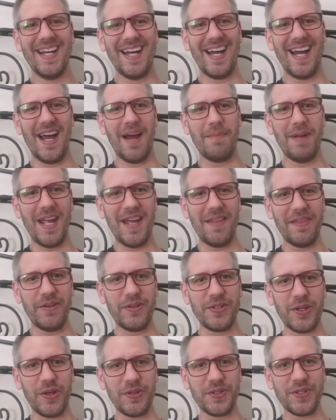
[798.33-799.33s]
And
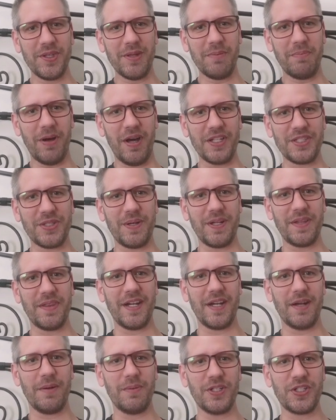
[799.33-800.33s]
there's also the boss
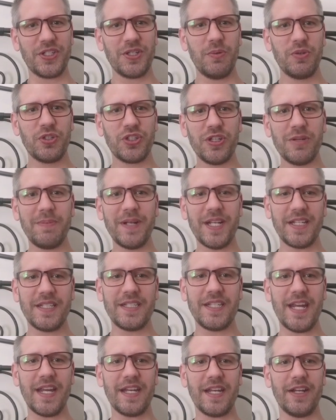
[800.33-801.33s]
right there, which should be
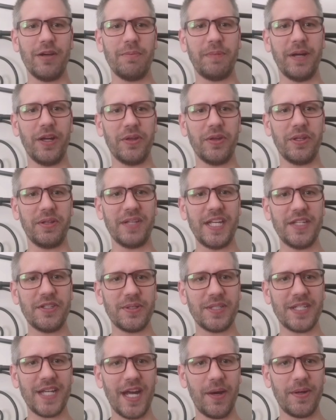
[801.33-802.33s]
taken out by the
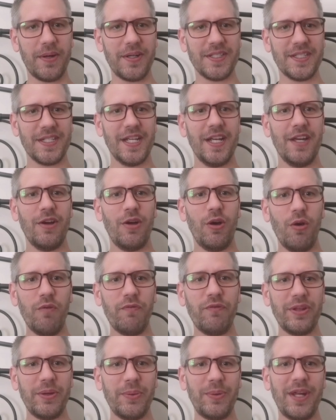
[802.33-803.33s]
laser towers.
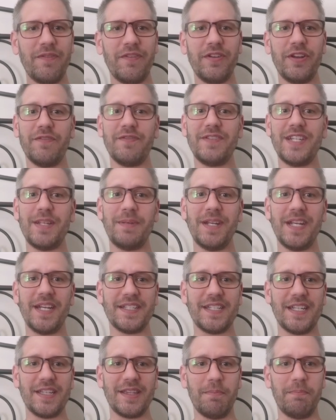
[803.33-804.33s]
Hopefully we have enough
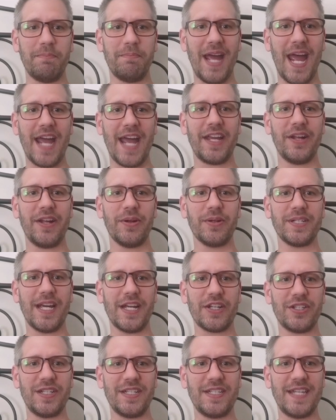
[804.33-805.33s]
DPS at the back here
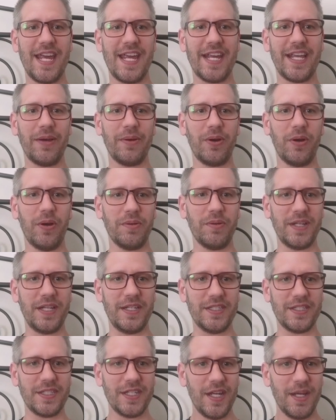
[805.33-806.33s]
to actually take out all
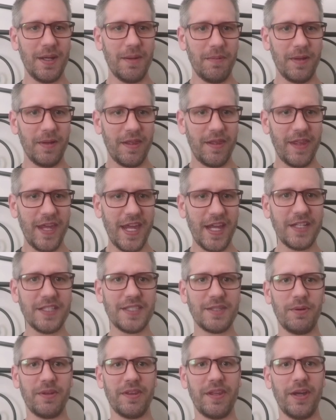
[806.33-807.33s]
these
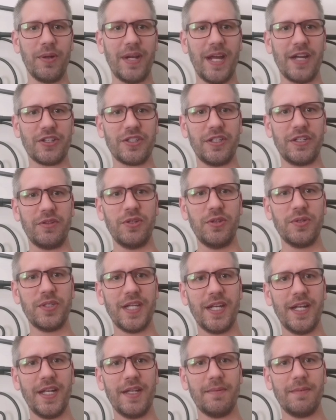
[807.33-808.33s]
things without actually
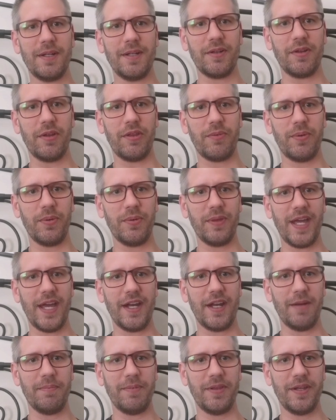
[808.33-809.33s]
losing. I'm going to throw
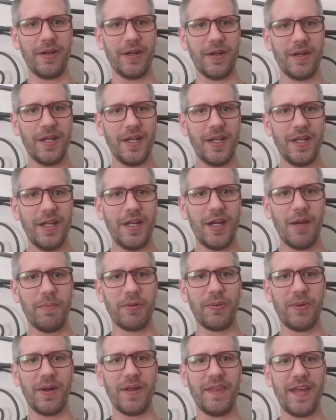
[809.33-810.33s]
that up there,
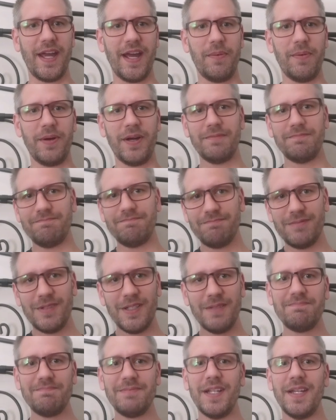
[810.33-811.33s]
upgrade that one,
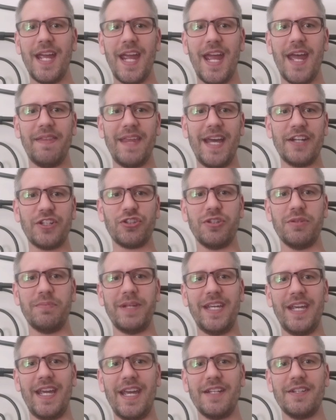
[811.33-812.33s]
and that
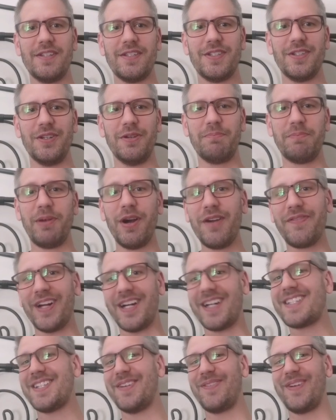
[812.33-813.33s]
should be it. So
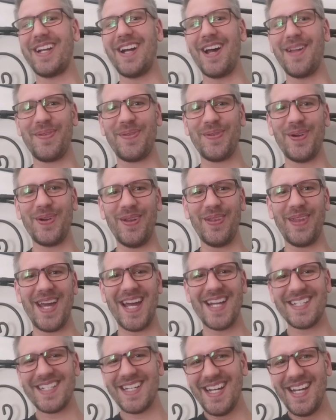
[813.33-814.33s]
perfect. So we got through all
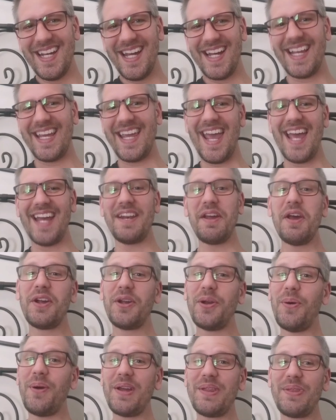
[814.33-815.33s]
that. Again,
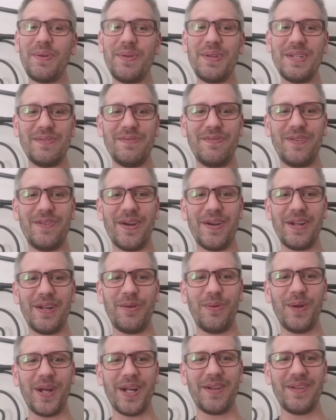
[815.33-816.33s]
going through this very
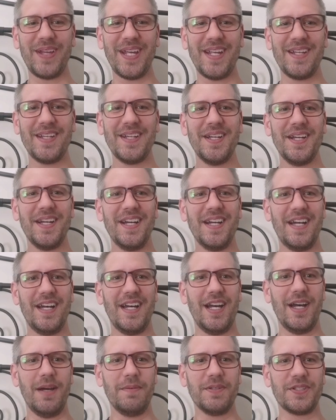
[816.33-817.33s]
quickly.
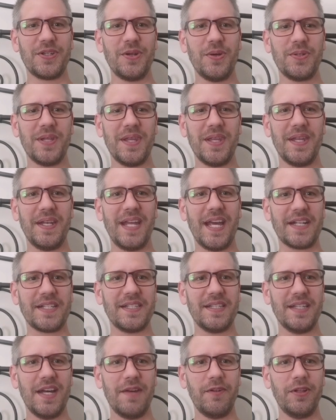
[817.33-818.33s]
Let's go to the
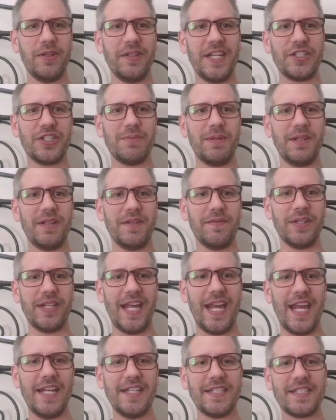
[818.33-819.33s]
next level. That should be
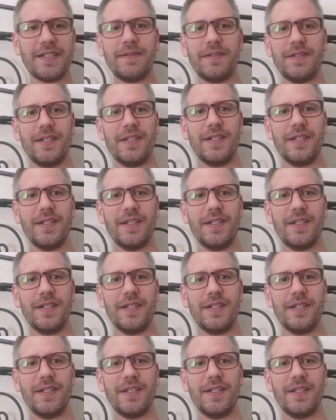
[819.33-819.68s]
level 8.